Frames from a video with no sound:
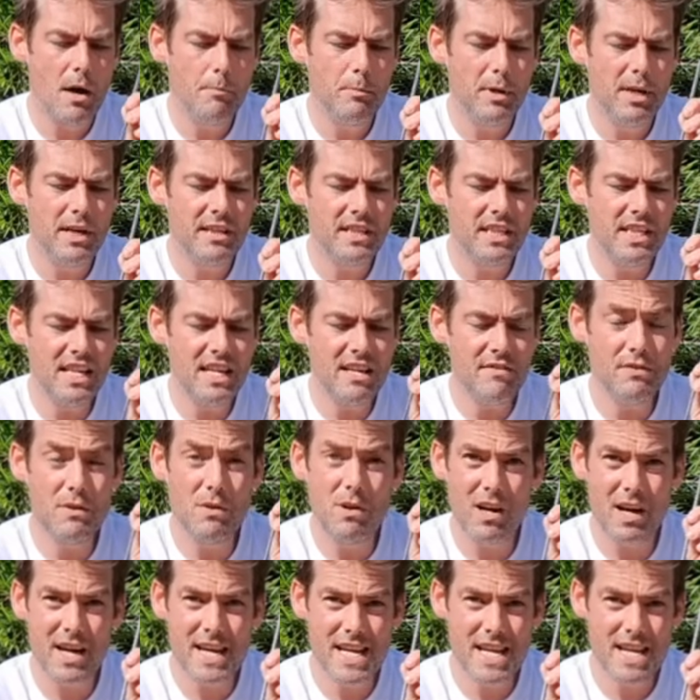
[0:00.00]
but if
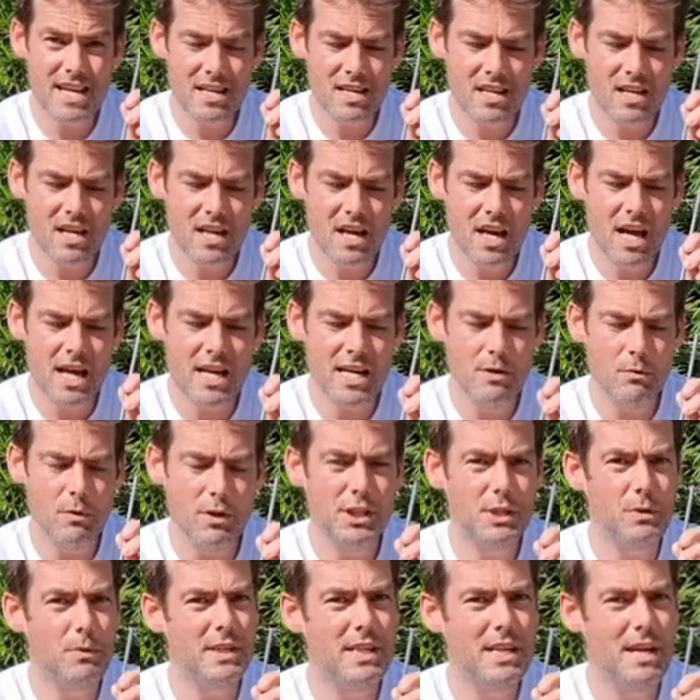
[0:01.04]
you like it and you
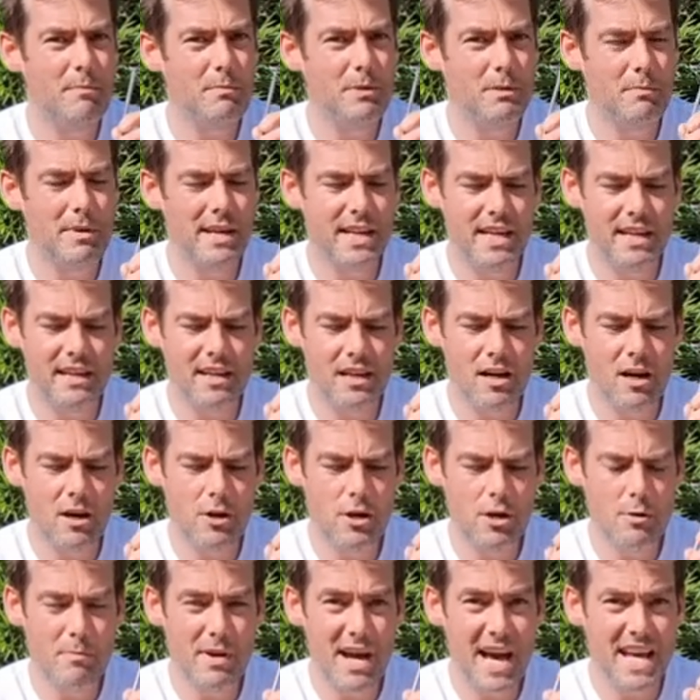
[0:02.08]
want to attempt making it at
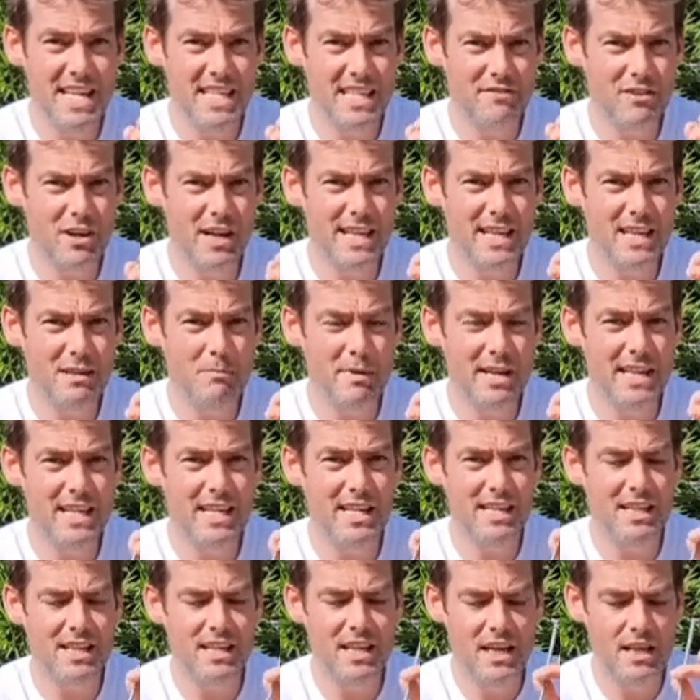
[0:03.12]
home, and if I can
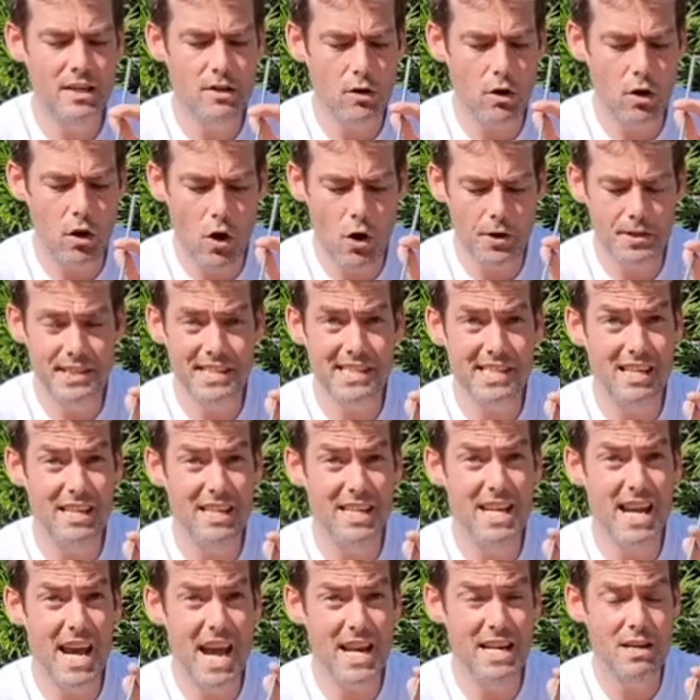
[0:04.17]
make it, then
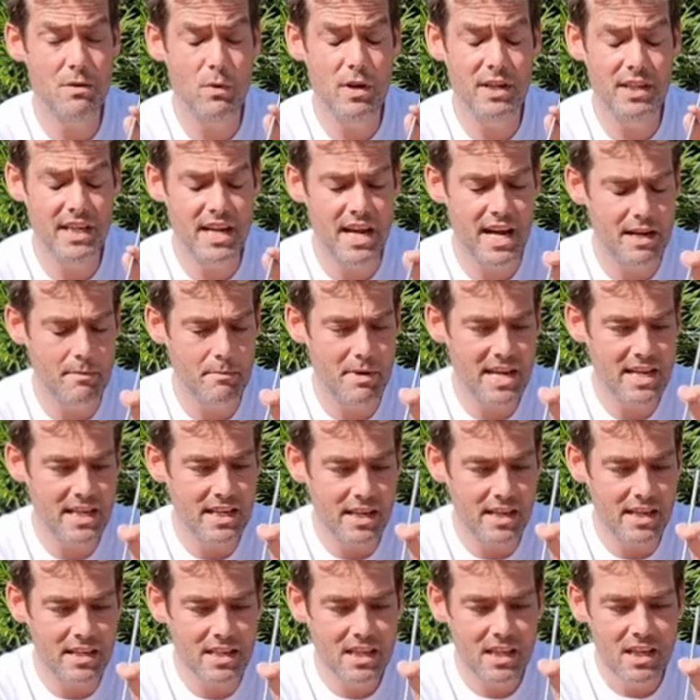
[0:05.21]
honestly anyone can make
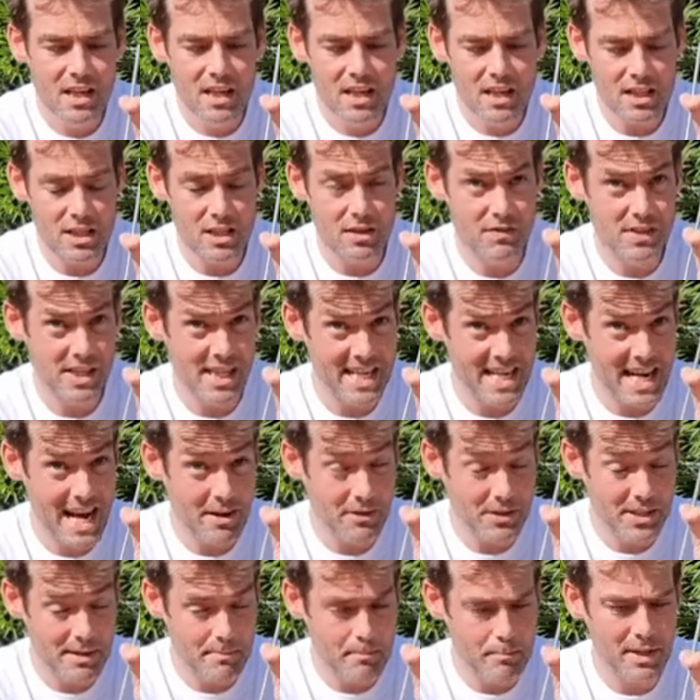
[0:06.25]
it, you've seen
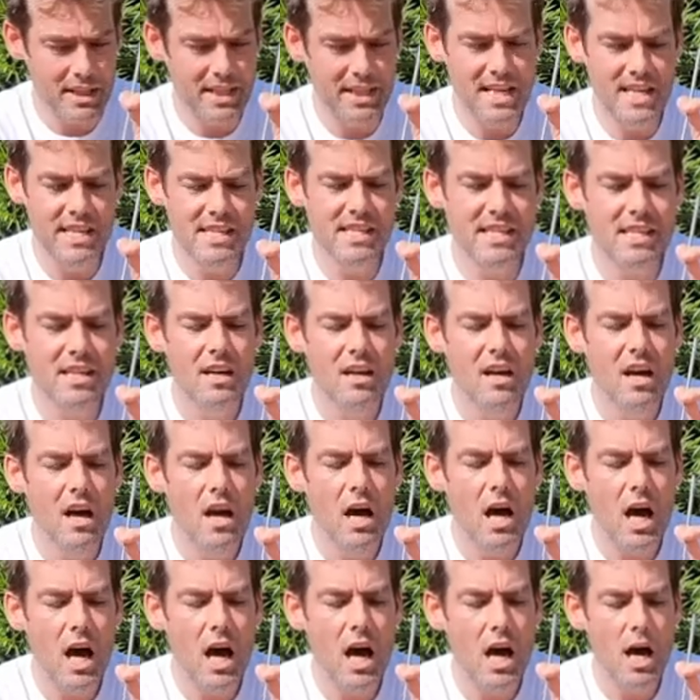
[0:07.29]
how simple it is,
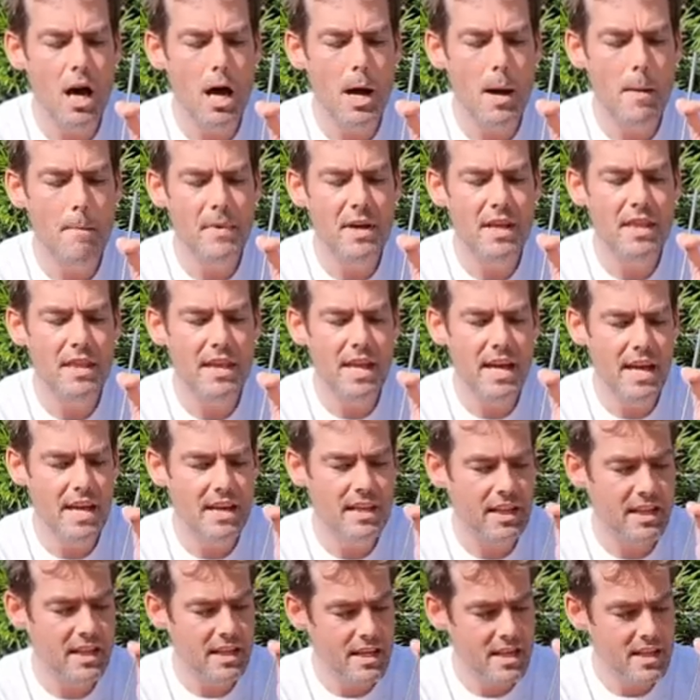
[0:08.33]

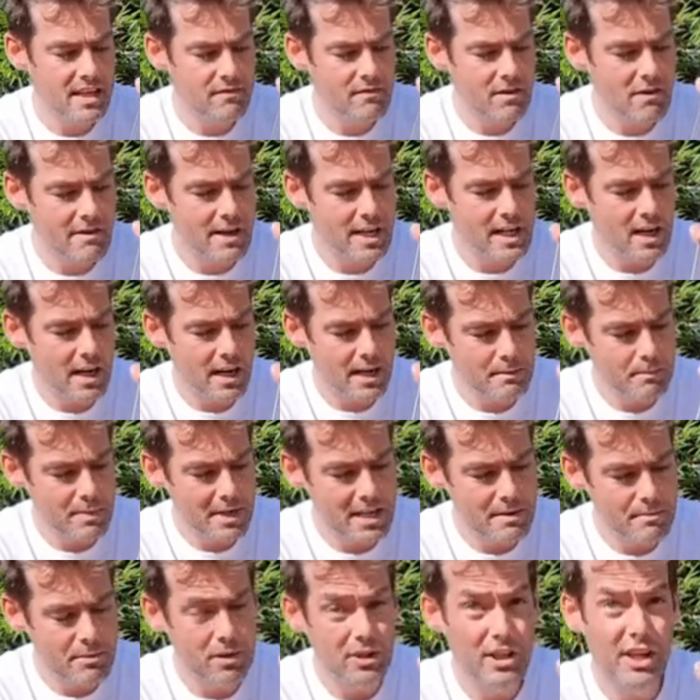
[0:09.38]
then the very kind
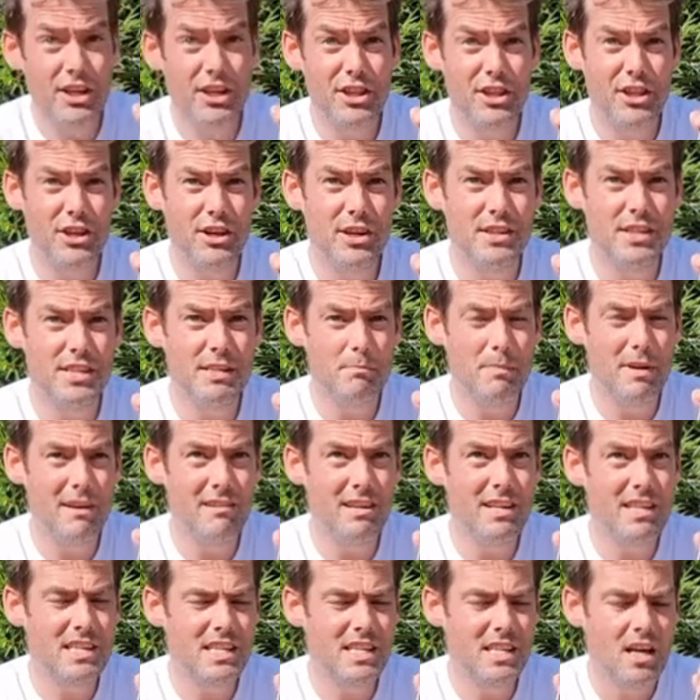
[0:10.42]
people at Third
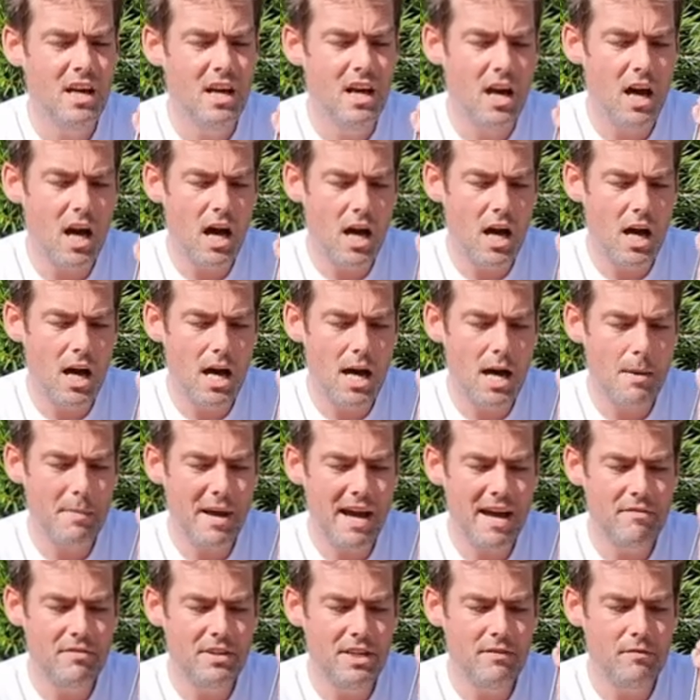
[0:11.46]
Spirit
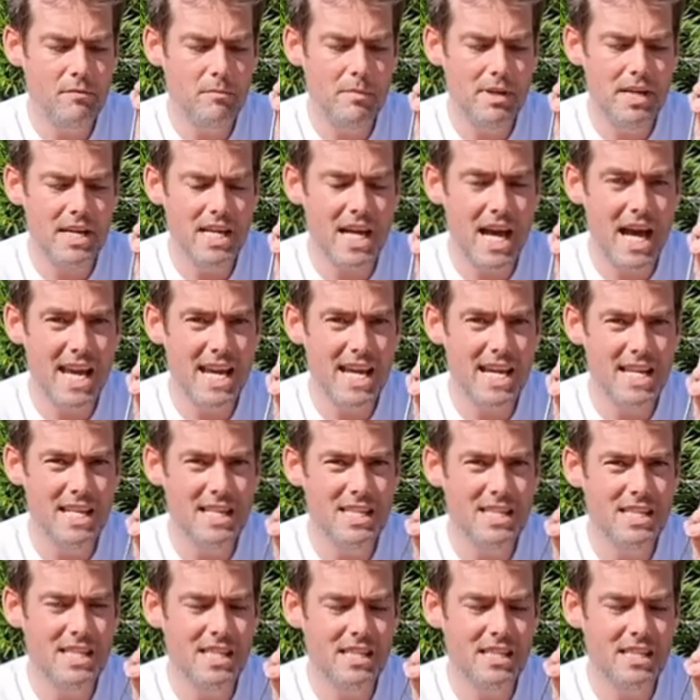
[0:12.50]
have given me a
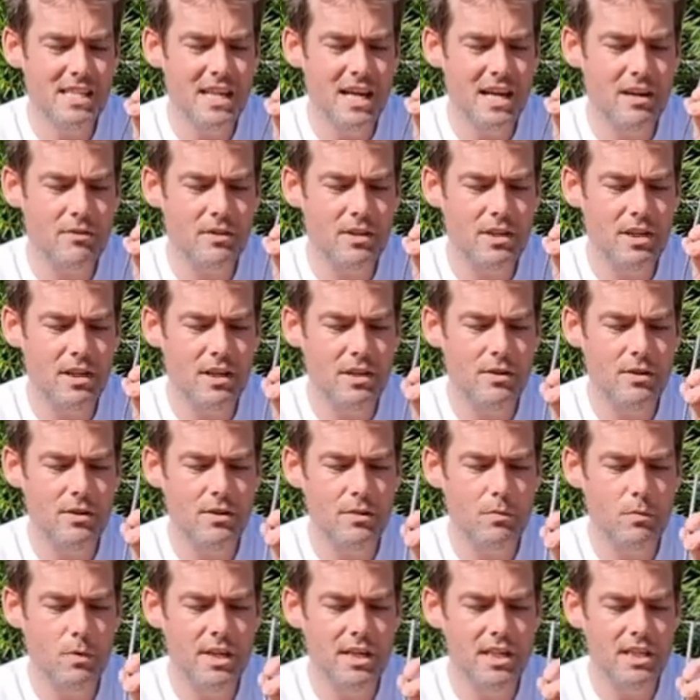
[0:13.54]
discount code,
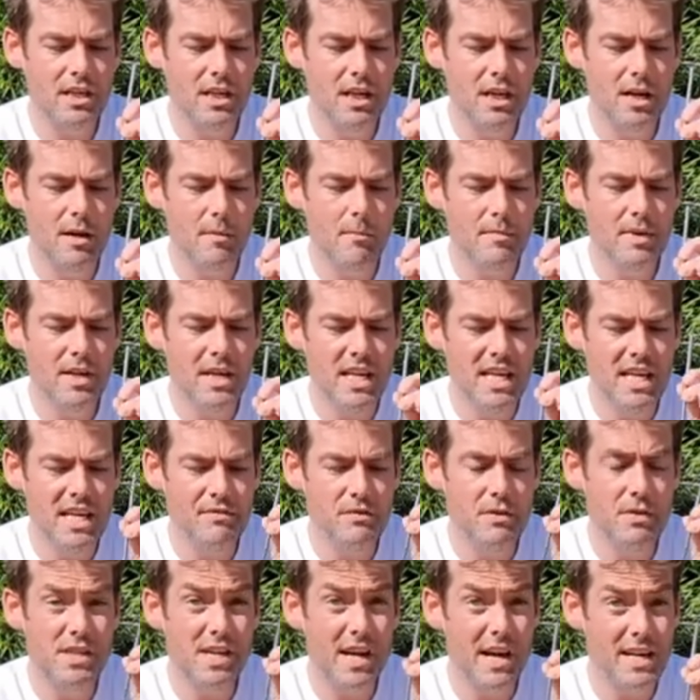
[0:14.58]
which
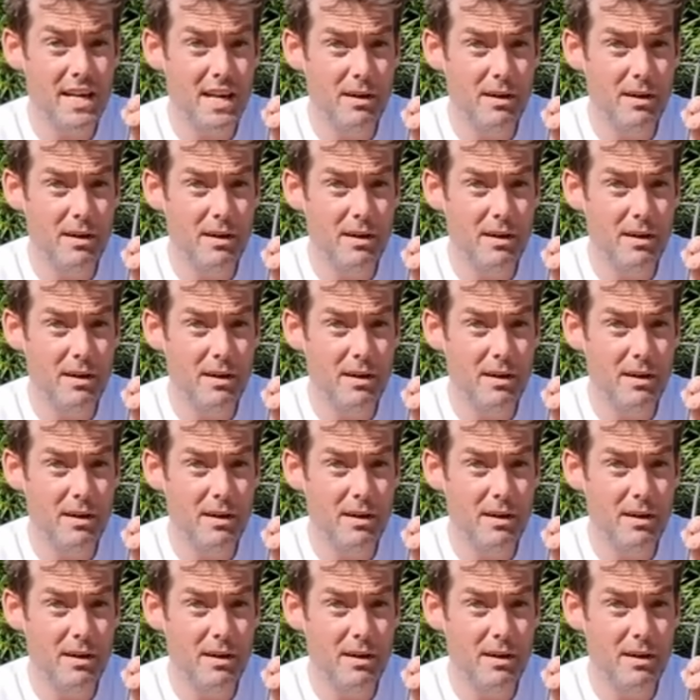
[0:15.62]
if you sign